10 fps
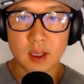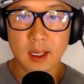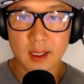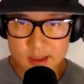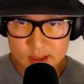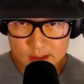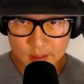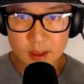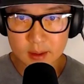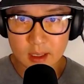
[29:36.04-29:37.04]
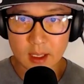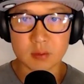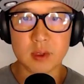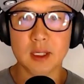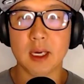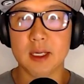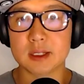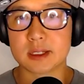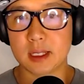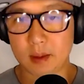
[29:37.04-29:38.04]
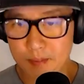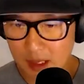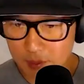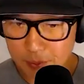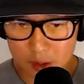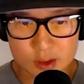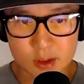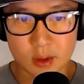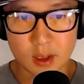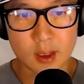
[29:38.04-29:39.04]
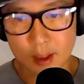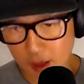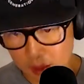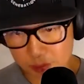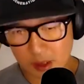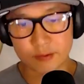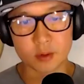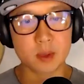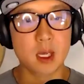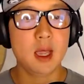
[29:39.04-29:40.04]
And it's something that I realized, and I made a post early on the Godu platform,